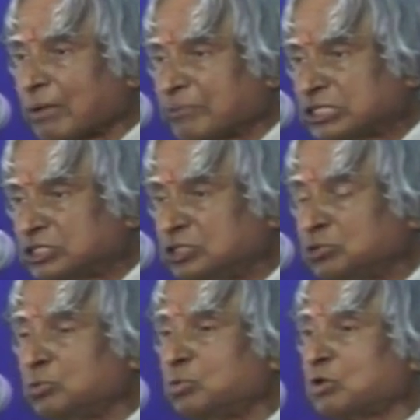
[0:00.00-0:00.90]
best in
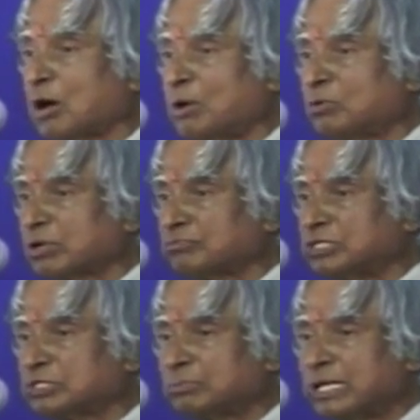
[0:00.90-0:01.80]
you who come out of
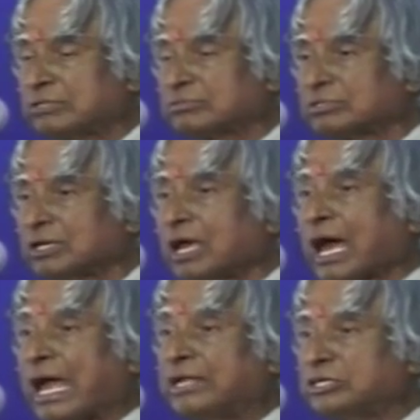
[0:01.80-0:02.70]
this place,
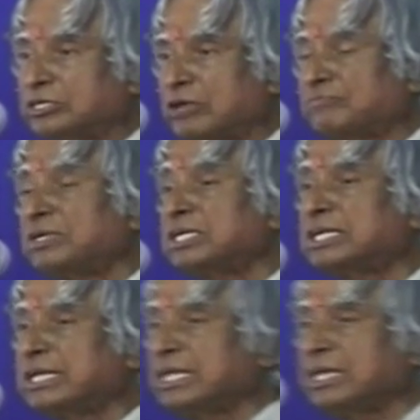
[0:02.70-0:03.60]
and
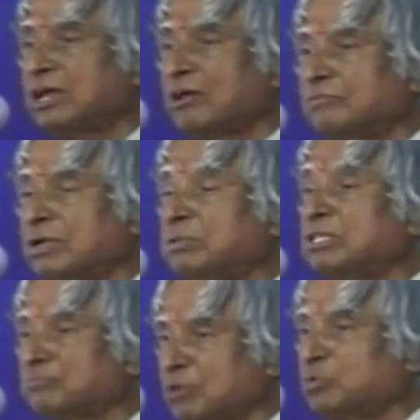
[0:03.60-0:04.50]
definitely will be
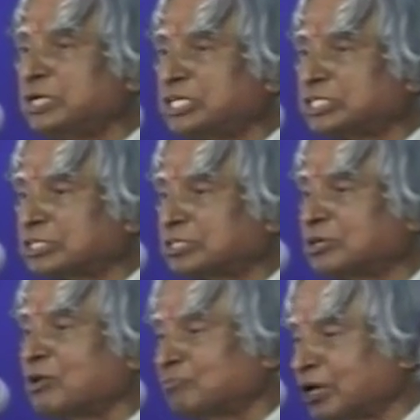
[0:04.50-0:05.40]
the foundation
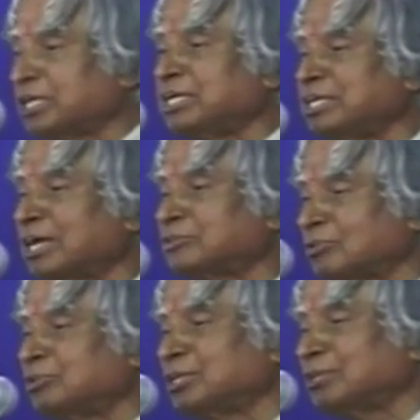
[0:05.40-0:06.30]
for India
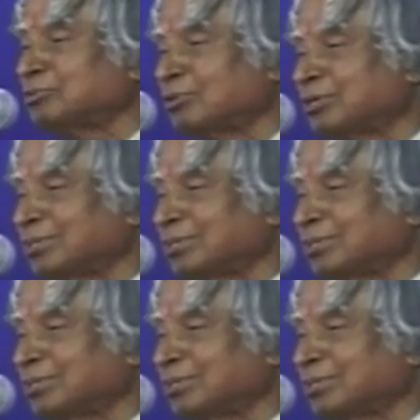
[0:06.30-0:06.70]
2020.